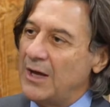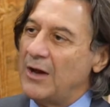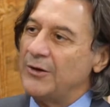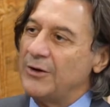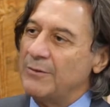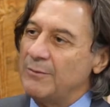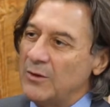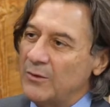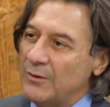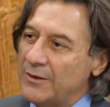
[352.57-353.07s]

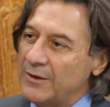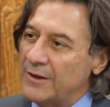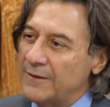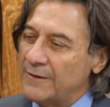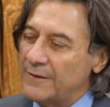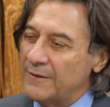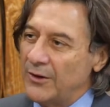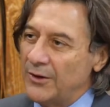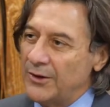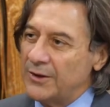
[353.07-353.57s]
autoimmunity,
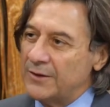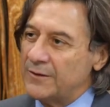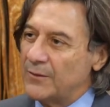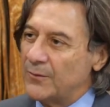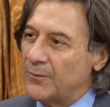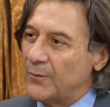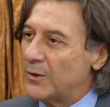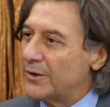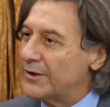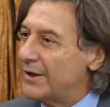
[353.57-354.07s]
and so on and so
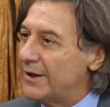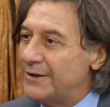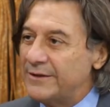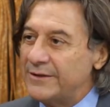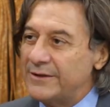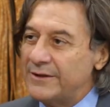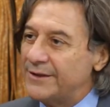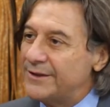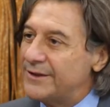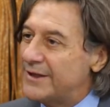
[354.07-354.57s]
forth,
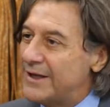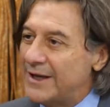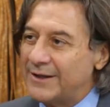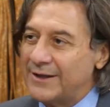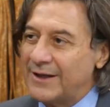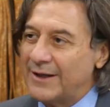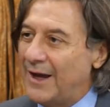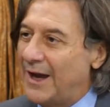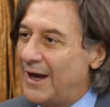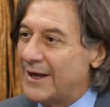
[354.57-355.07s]
until at the
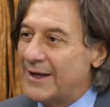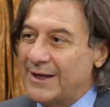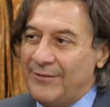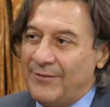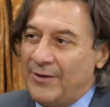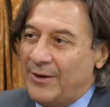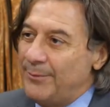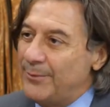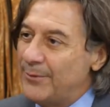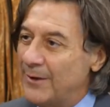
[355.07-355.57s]
end I
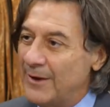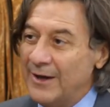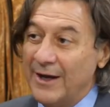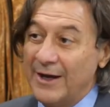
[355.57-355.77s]
gave up.